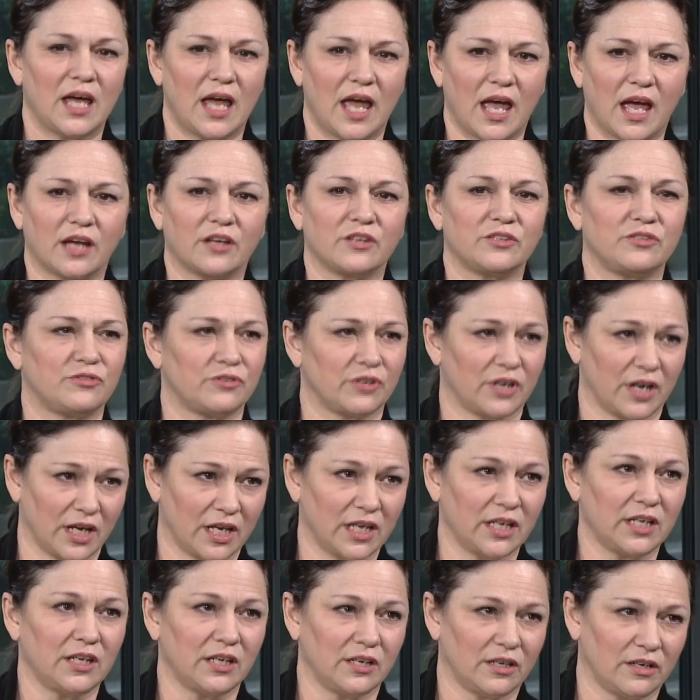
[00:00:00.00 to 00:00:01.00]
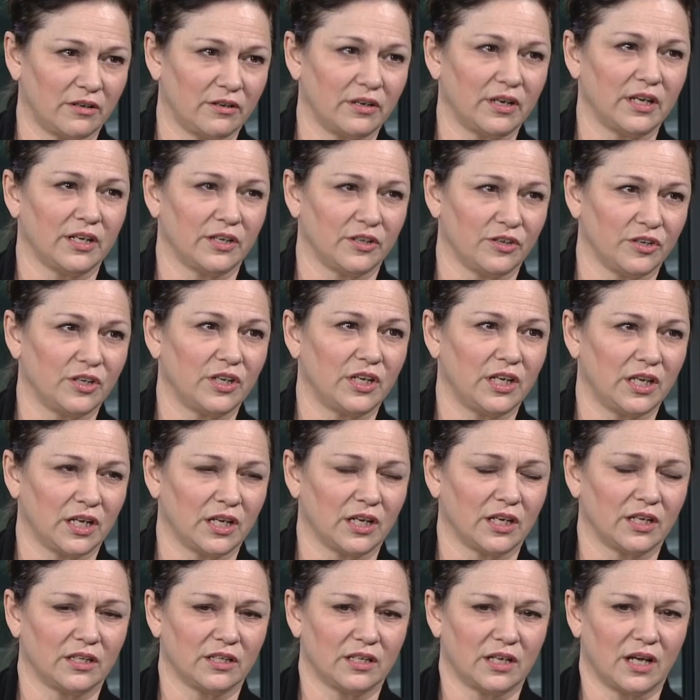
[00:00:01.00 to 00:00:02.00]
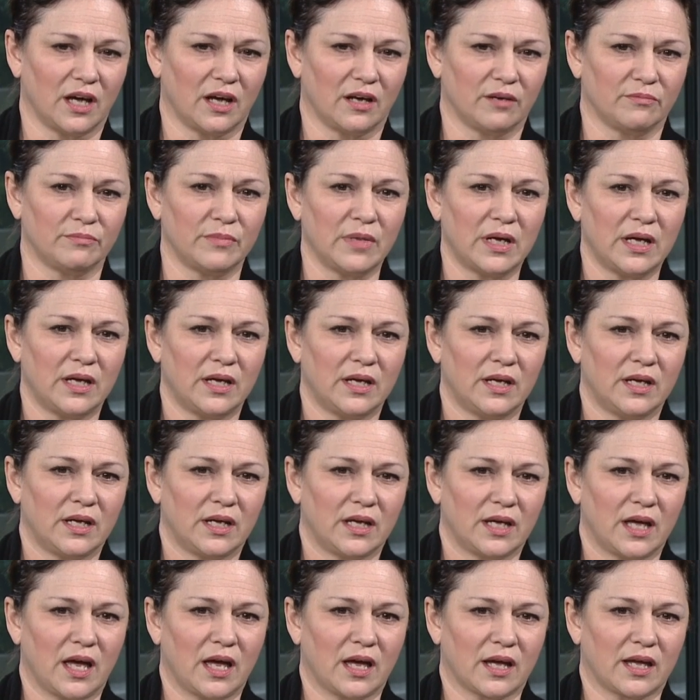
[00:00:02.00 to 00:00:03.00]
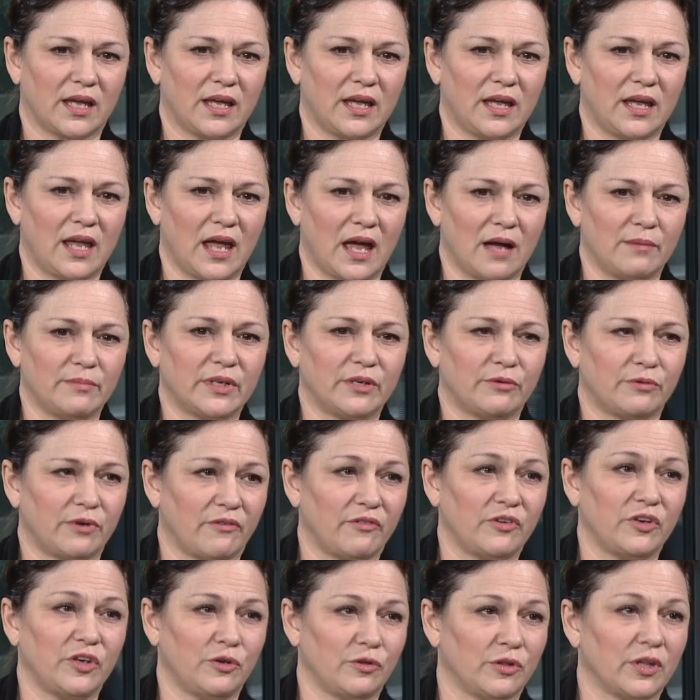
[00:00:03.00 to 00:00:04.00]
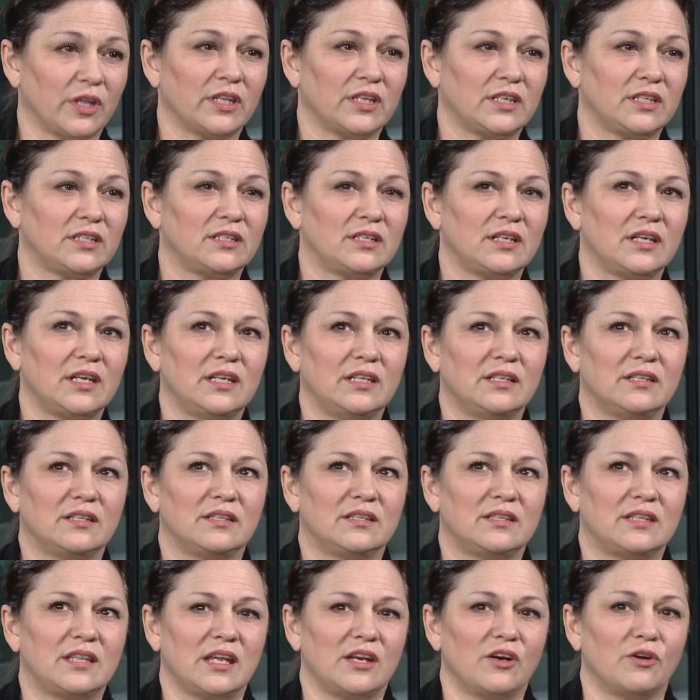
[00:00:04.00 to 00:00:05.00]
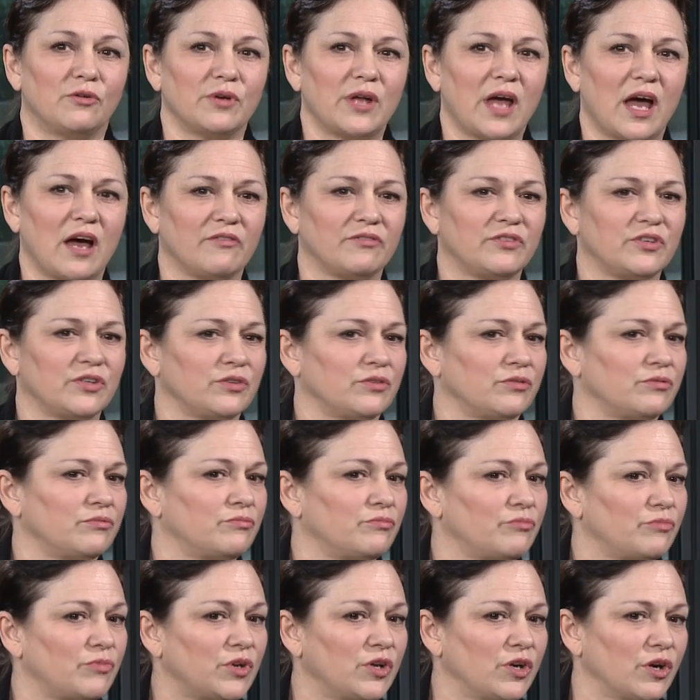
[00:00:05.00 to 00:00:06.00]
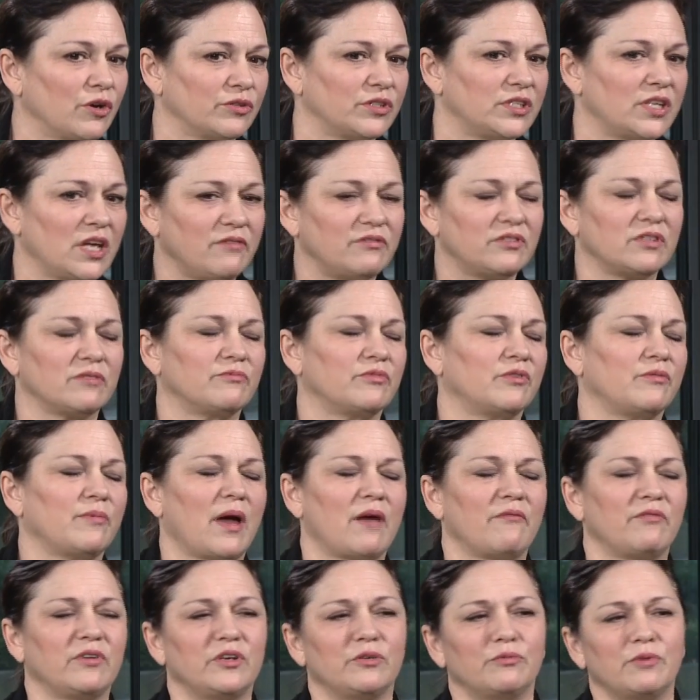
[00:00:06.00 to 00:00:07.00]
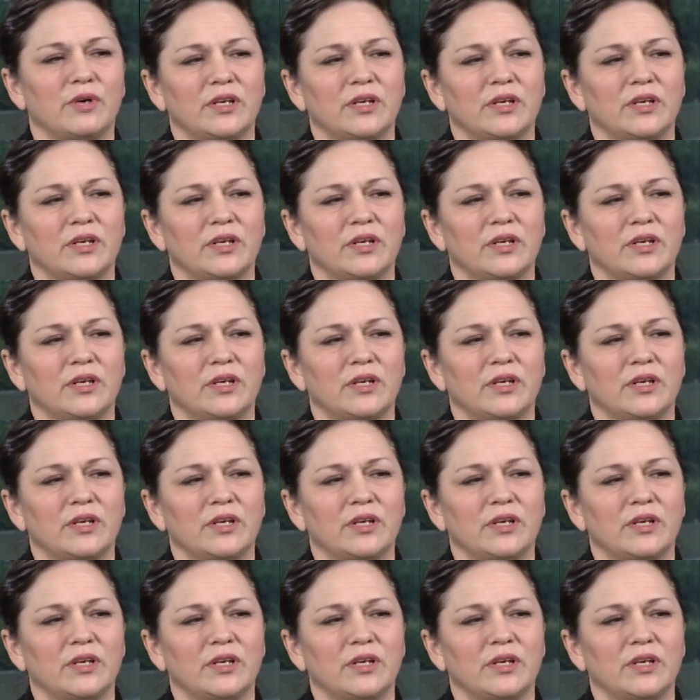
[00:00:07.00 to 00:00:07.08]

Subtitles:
extra a year in gambling revenue that they don't have to, you know, it saves them from having to